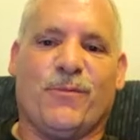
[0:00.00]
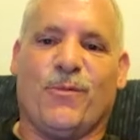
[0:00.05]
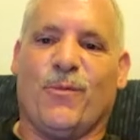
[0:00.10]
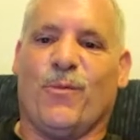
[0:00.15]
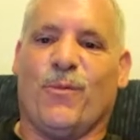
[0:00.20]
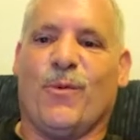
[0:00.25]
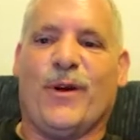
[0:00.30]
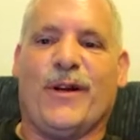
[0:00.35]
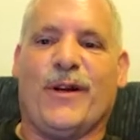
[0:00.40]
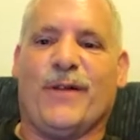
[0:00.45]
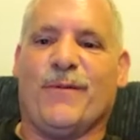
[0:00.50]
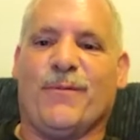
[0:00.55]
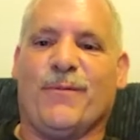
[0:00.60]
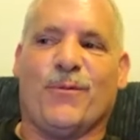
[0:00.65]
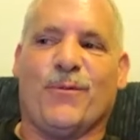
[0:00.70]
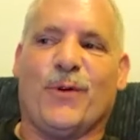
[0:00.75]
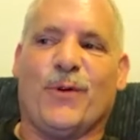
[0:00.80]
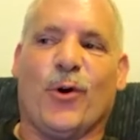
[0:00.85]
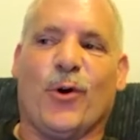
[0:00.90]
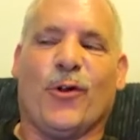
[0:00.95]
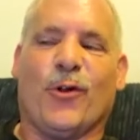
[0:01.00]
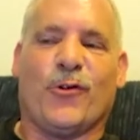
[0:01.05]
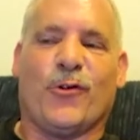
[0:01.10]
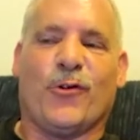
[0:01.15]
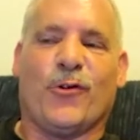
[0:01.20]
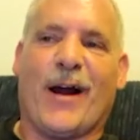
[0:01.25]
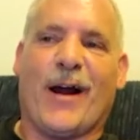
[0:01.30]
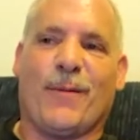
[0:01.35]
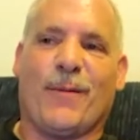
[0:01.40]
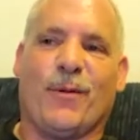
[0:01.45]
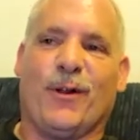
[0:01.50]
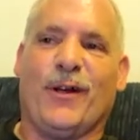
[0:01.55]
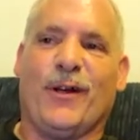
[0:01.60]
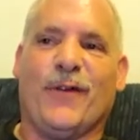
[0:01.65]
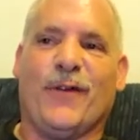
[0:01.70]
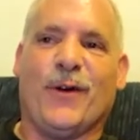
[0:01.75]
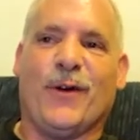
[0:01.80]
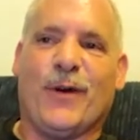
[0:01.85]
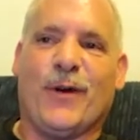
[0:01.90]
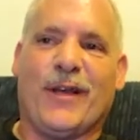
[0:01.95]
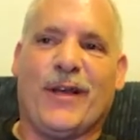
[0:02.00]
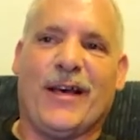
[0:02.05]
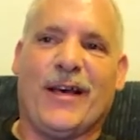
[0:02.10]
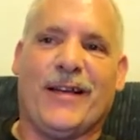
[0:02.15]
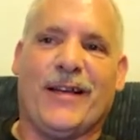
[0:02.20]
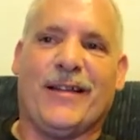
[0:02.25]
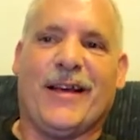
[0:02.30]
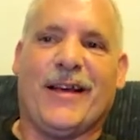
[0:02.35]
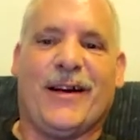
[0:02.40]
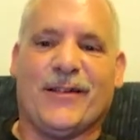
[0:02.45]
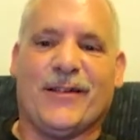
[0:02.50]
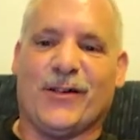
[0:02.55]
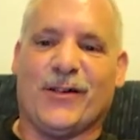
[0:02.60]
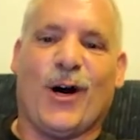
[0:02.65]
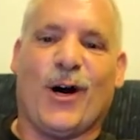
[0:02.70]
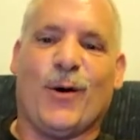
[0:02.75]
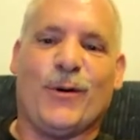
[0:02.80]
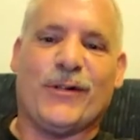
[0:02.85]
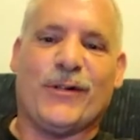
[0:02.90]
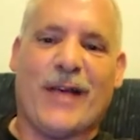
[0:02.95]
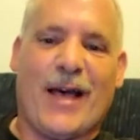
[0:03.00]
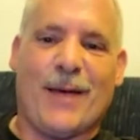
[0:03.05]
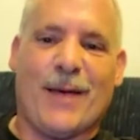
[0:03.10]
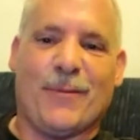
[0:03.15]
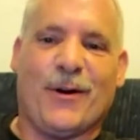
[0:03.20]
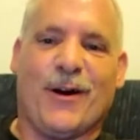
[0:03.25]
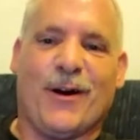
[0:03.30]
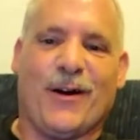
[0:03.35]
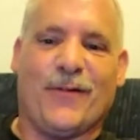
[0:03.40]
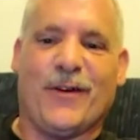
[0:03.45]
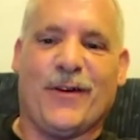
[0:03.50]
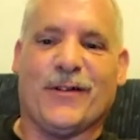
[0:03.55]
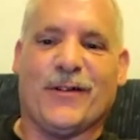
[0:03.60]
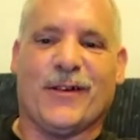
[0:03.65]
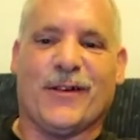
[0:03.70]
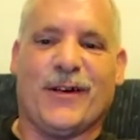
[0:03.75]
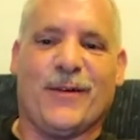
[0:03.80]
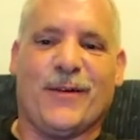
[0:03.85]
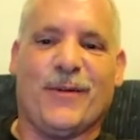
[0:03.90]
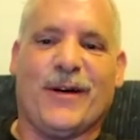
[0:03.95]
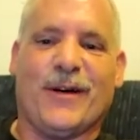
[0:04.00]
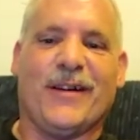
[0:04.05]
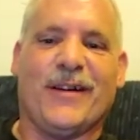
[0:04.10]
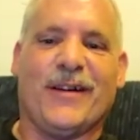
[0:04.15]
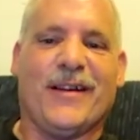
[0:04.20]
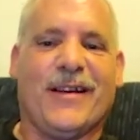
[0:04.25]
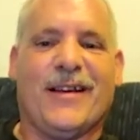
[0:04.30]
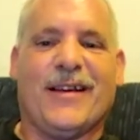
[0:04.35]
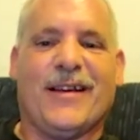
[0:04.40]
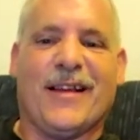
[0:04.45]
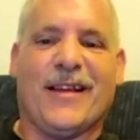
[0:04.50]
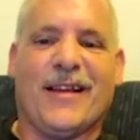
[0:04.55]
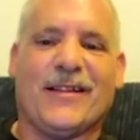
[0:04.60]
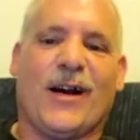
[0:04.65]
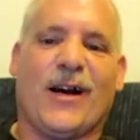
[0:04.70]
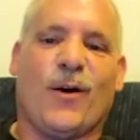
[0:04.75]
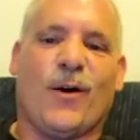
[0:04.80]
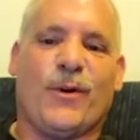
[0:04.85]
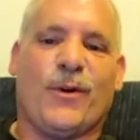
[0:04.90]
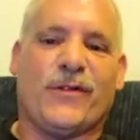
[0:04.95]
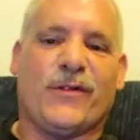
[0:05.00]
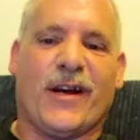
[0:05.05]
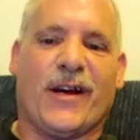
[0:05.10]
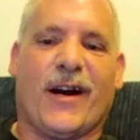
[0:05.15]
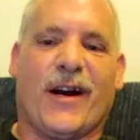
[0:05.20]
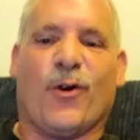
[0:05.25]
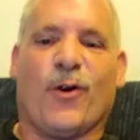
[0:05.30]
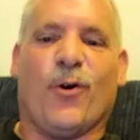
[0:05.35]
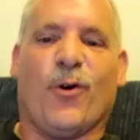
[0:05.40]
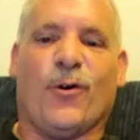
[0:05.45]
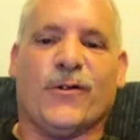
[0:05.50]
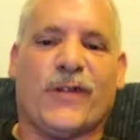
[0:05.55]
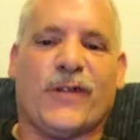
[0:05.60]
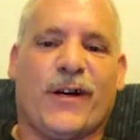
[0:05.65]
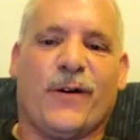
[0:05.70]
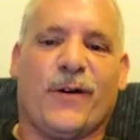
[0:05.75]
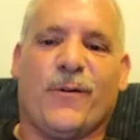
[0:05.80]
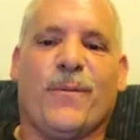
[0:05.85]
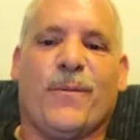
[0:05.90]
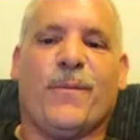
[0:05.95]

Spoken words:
We go to the track believing we can. That doesn't always happen, obviously, but that's how we set our goals out.